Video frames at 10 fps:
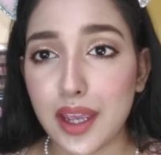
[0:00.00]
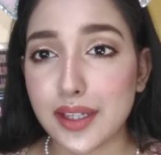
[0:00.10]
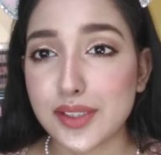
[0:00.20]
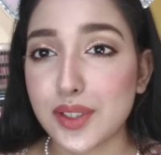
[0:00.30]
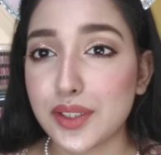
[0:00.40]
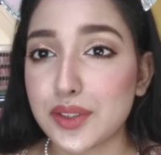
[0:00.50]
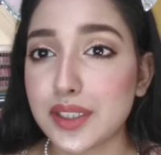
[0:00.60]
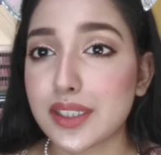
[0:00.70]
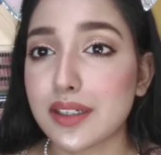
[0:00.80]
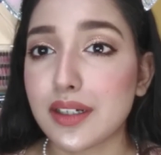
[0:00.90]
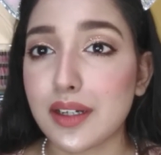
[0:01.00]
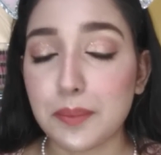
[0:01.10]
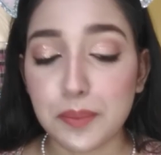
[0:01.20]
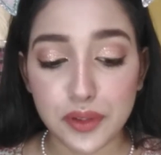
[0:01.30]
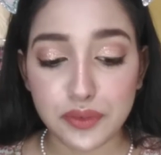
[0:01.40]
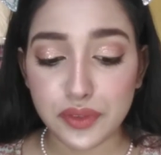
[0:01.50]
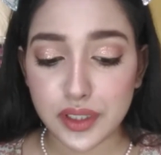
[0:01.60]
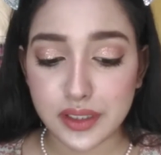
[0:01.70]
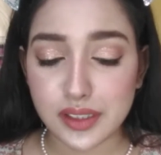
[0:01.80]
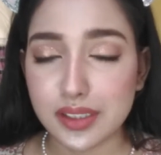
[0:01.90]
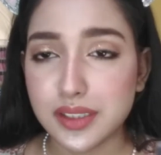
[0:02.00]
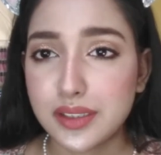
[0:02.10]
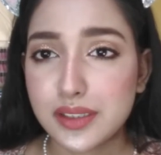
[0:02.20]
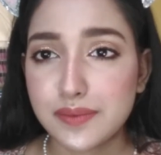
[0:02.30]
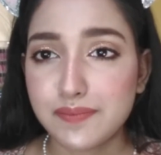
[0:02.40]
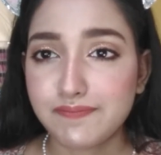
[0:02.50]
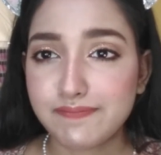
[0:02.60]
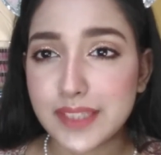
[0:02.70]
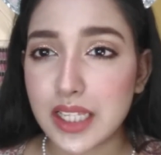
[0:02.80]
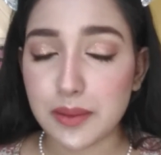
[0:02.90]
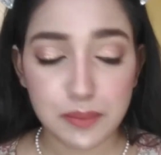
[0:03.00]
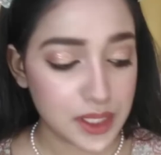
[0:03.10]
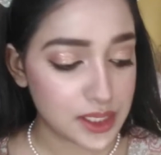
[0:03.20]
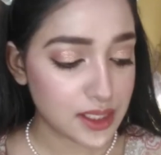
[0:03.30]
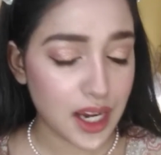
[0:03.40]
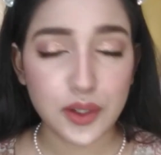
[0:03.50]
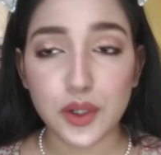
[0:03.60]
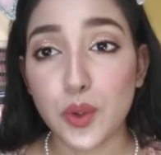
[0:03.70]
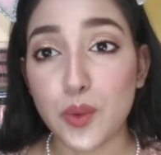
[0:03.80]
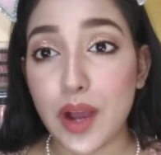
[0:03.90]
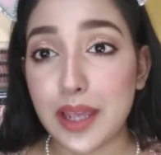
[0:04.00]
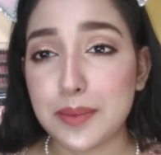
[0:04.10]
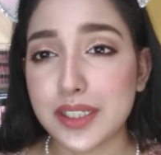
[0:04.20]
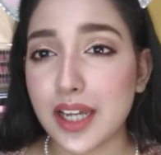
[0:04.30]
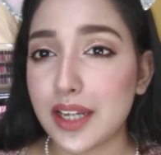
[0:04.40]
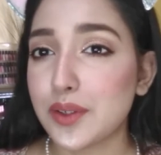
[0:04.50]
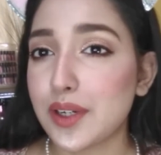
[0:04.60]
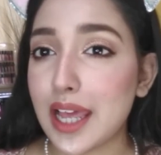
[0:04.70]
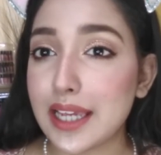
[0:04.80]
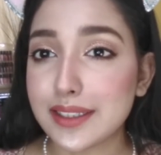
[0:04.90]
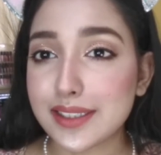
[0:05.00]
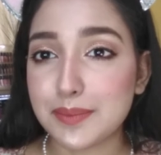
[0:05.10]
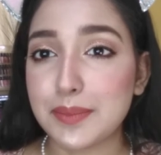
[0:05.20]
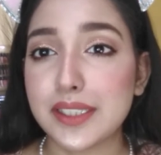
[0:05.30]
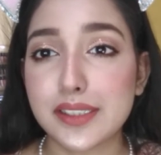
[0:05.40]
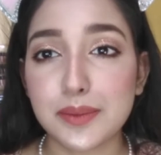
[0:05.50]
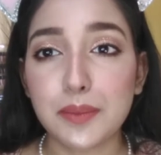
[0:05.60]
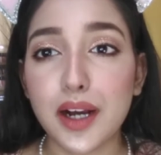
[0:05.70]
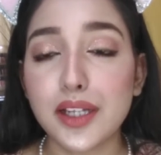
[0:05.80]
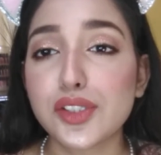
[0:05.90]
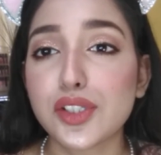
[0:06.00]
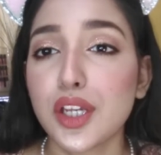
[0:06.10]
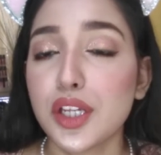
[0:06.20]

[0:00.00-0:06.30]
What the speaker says: actually don't prefer this mist. I don't know why, but I don't like this mist much.